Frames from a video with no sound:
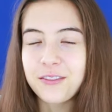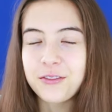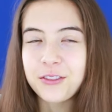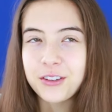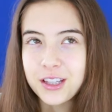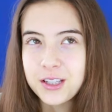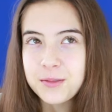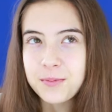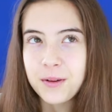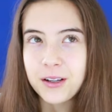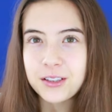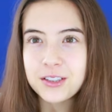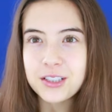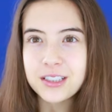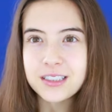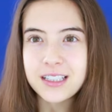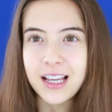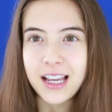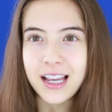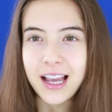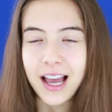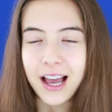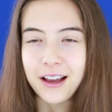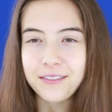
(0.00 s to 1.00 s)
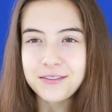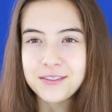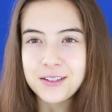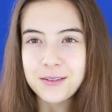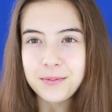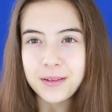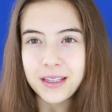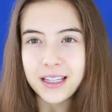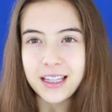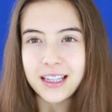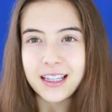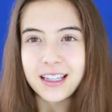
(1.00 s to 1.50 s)
For this project, I have to
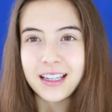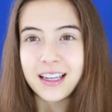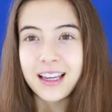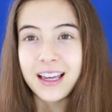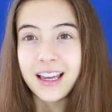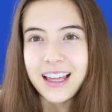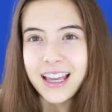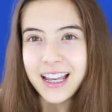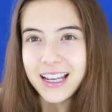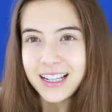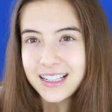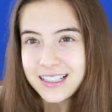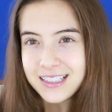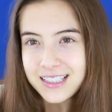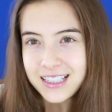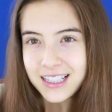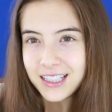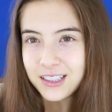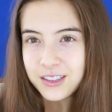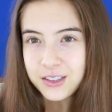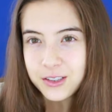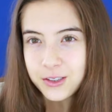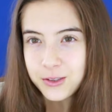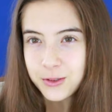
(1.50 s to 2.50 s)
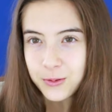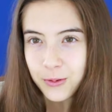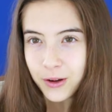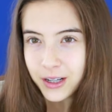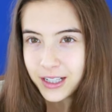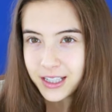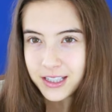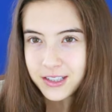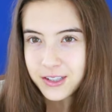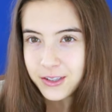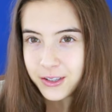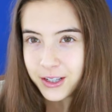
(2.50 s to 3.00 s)
be 18 to
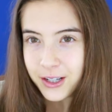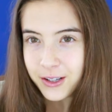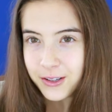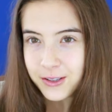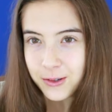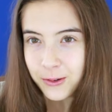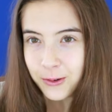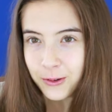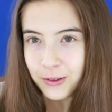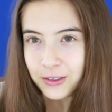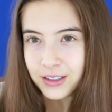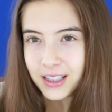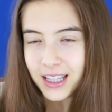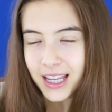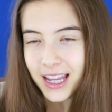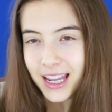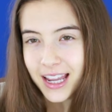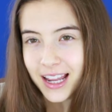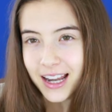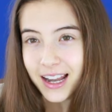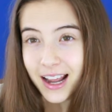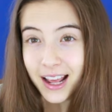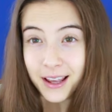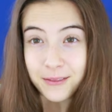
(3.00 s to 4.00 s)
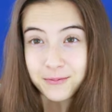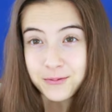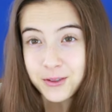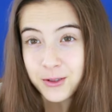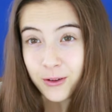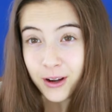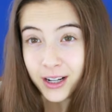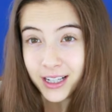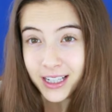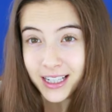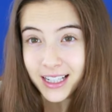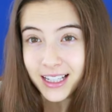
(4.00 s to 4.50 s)
22 years old, and I'm
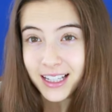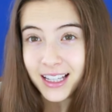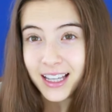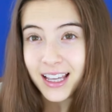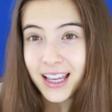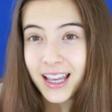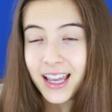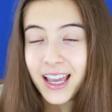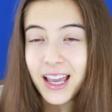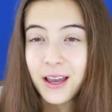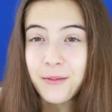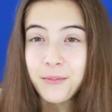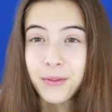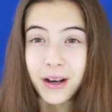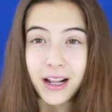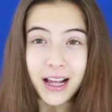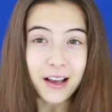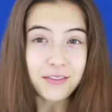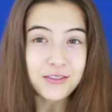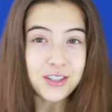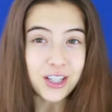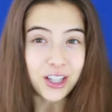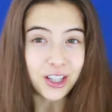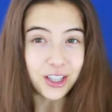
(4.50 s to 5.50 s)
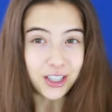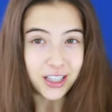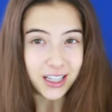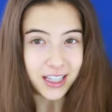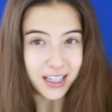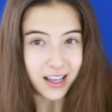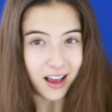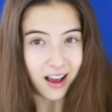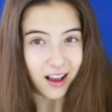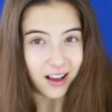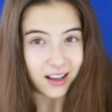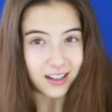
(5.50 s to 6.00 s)
20, but I have to look
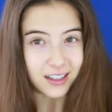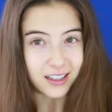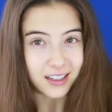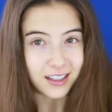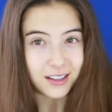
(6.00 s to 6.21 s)
young.